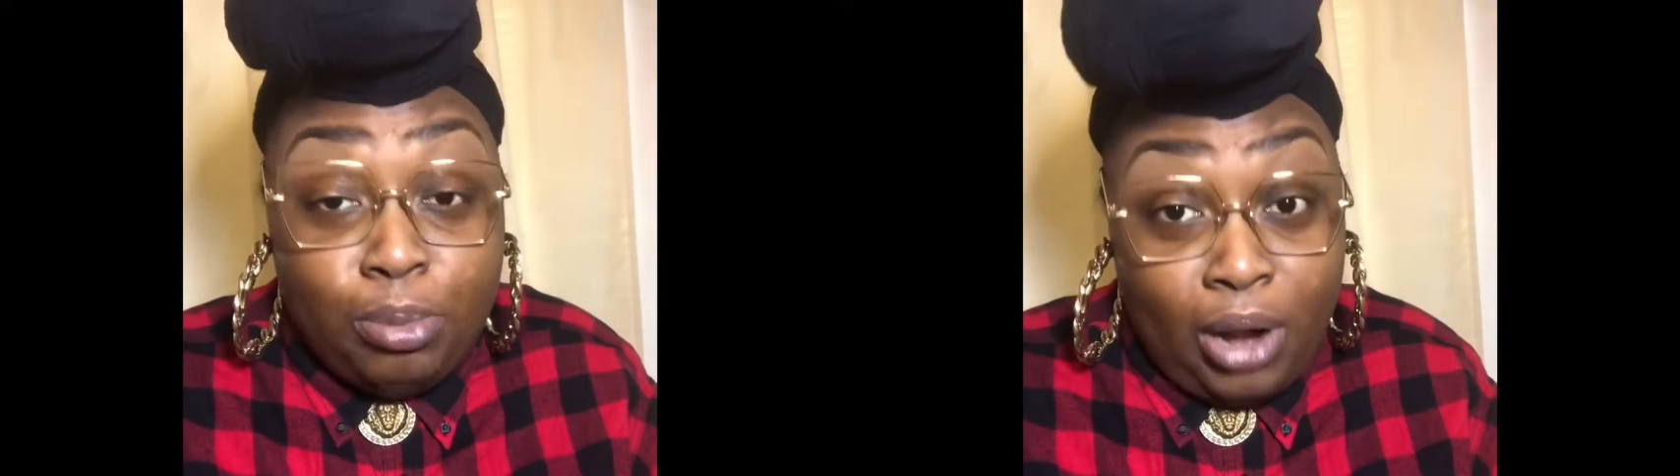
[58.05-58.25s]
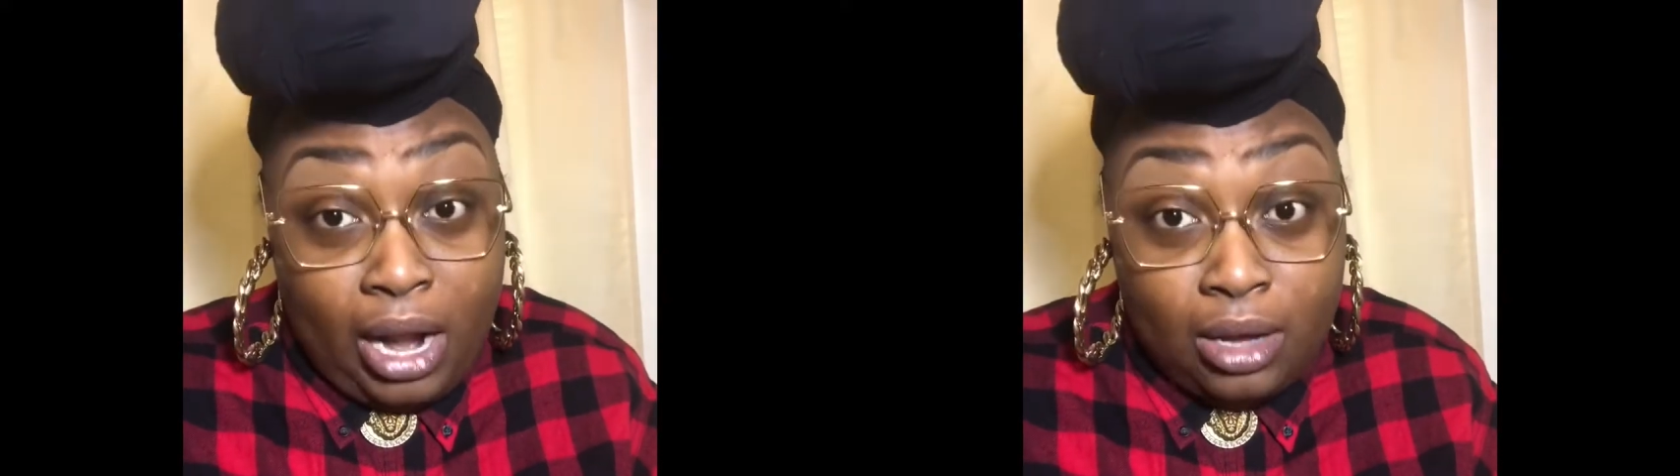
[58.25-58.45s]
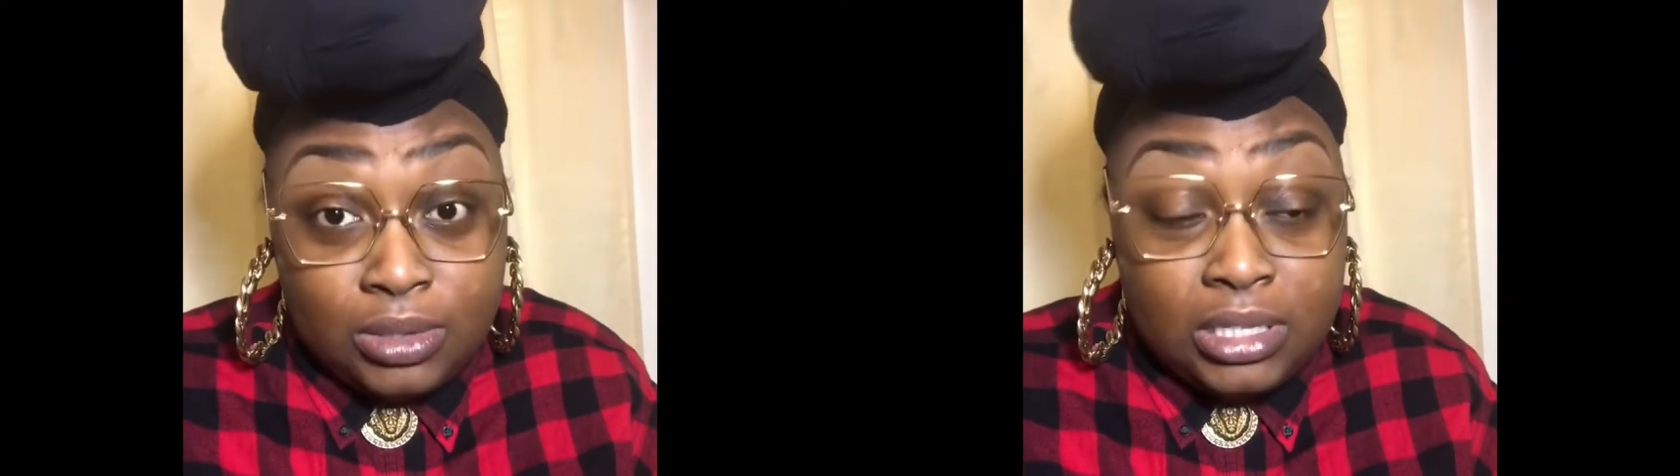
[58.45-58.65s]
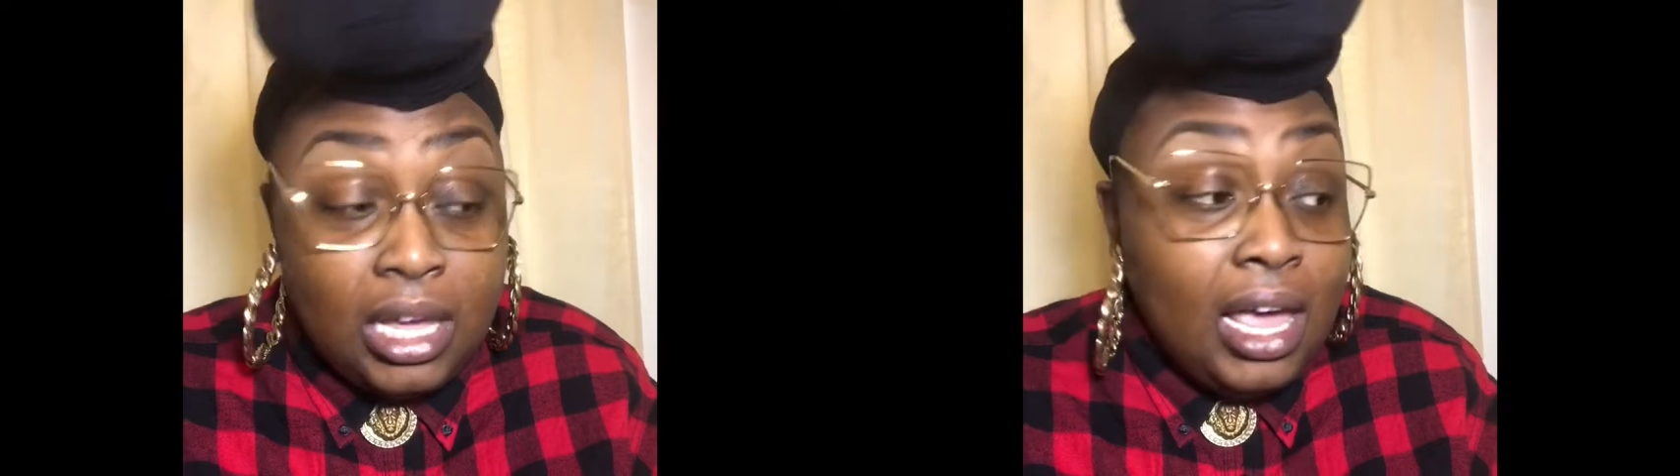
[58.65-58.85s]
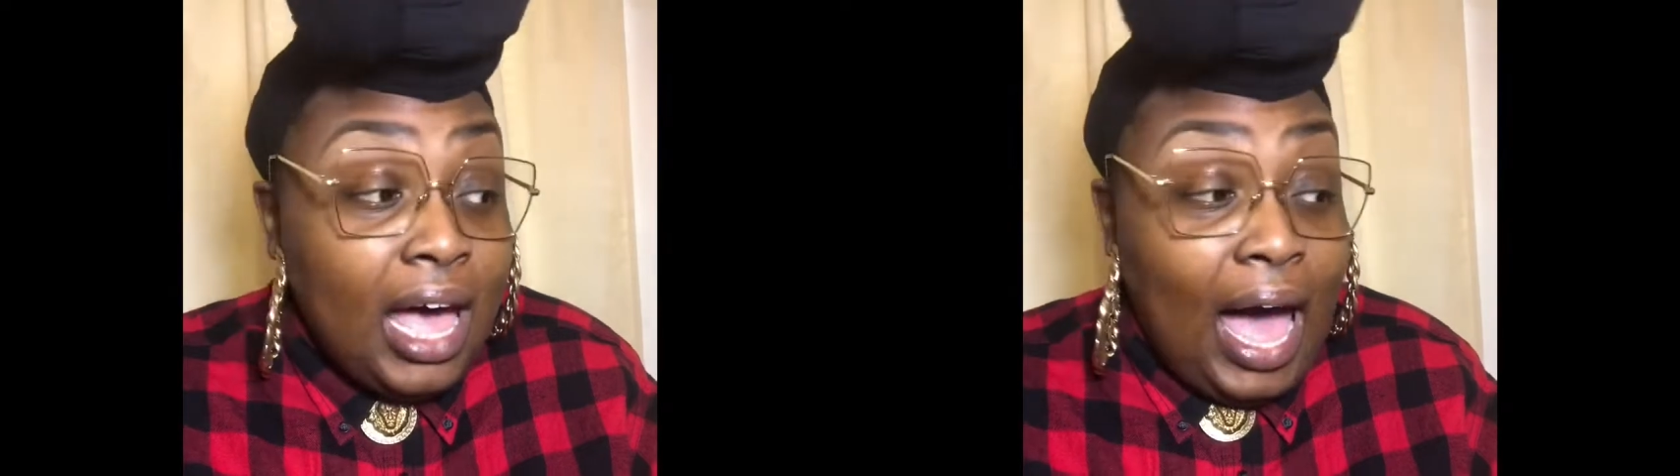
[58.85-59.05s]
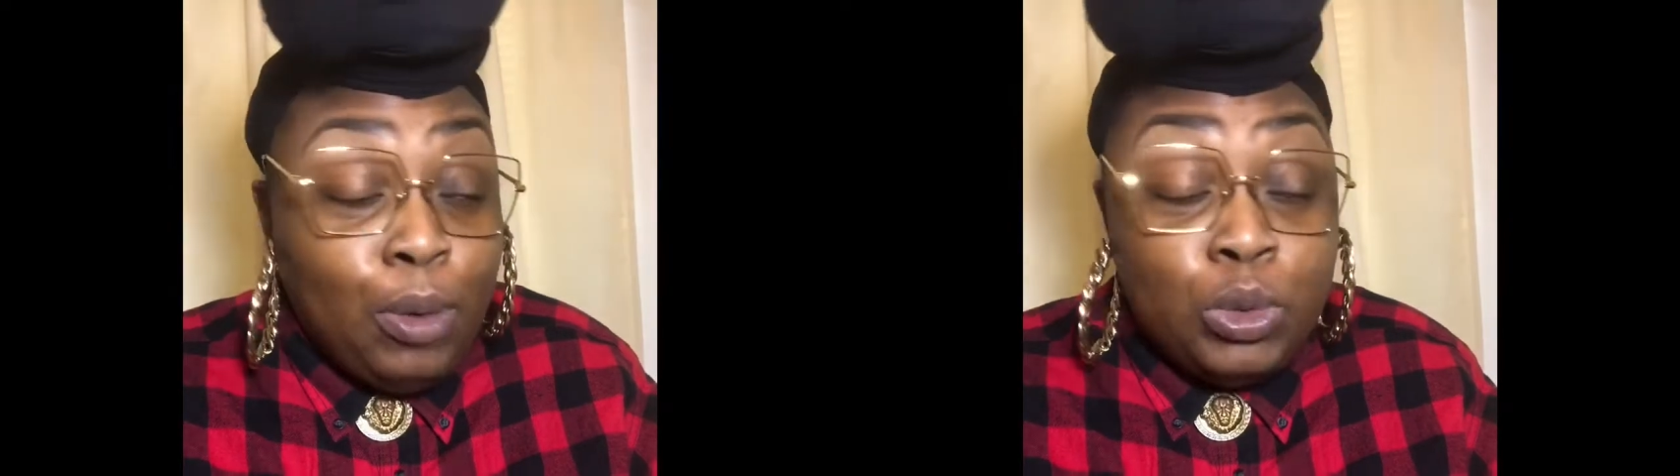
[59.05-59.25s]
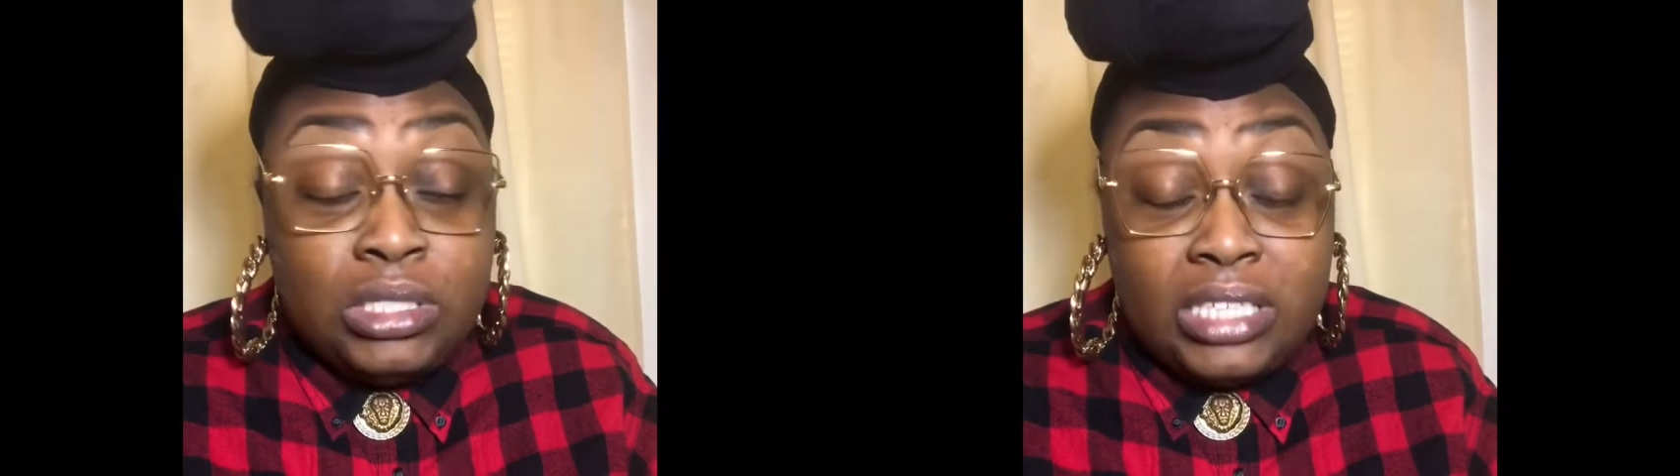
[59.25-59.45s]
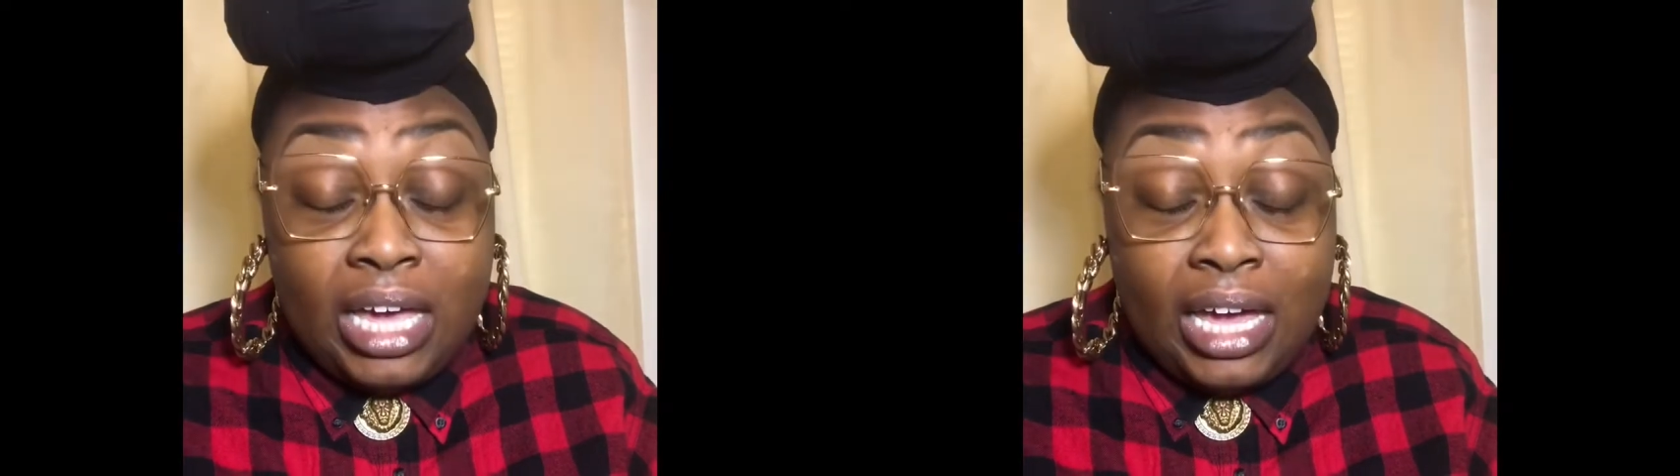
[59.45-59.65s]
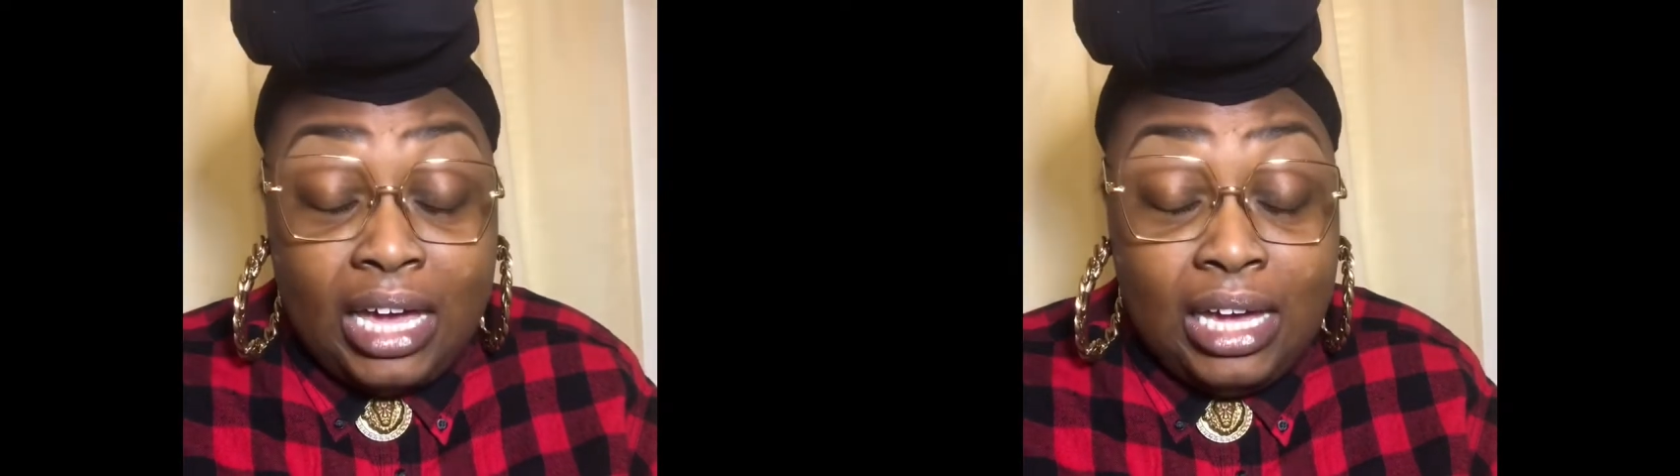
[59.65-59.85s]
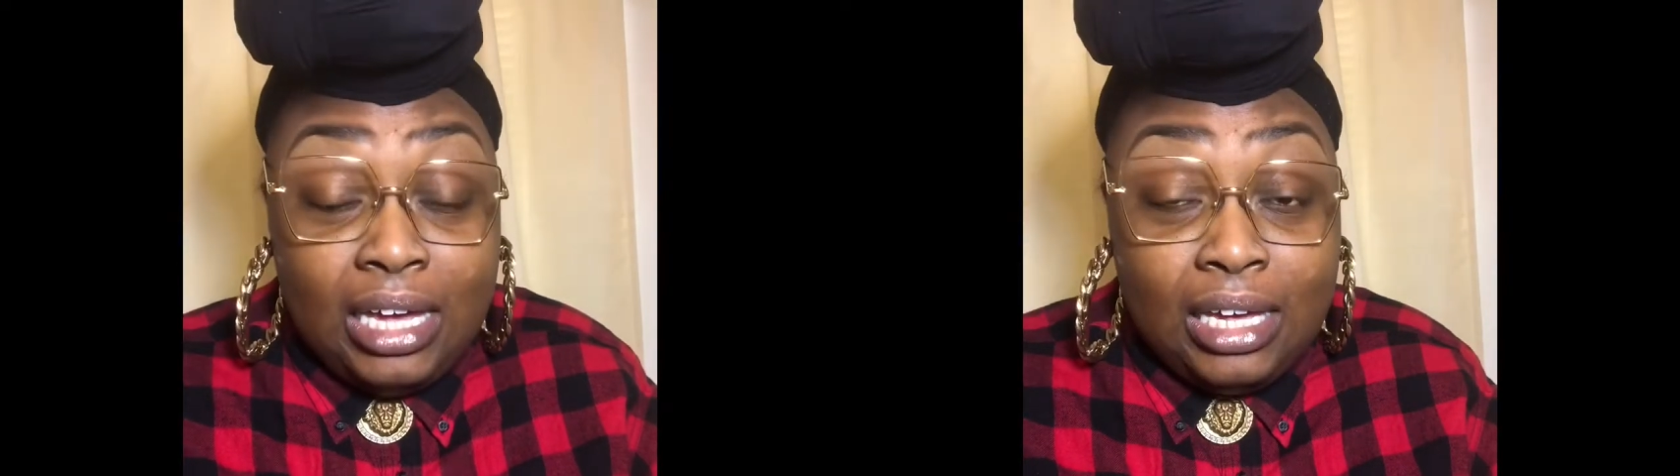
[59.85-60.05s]
brows, I will
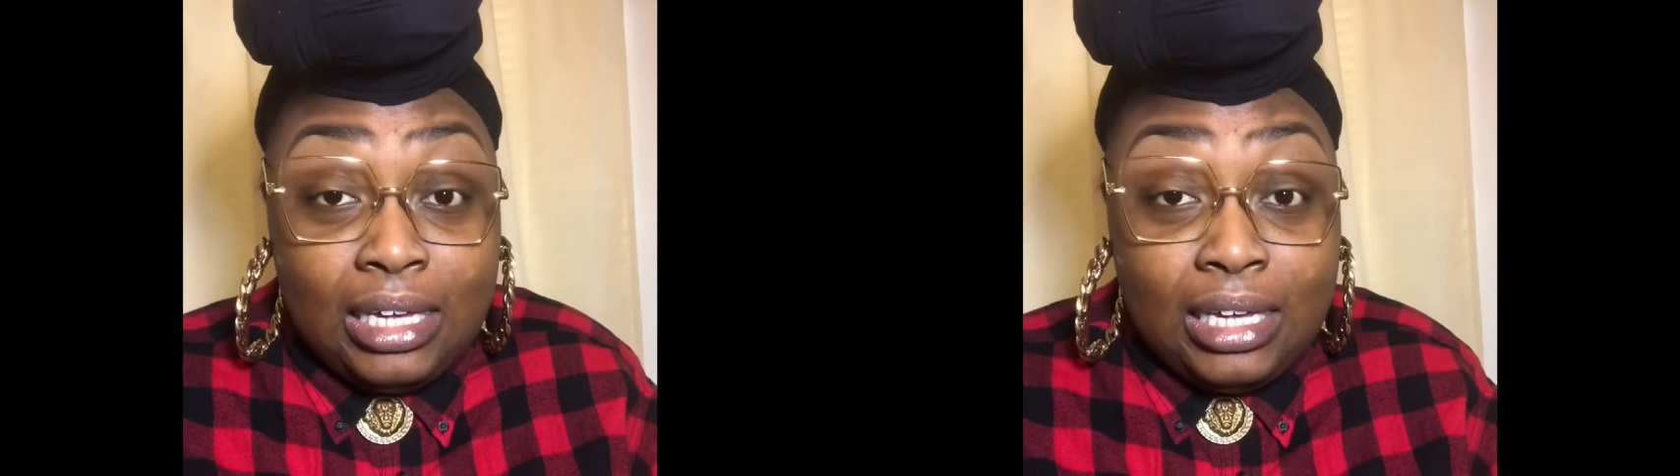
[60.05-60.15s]
say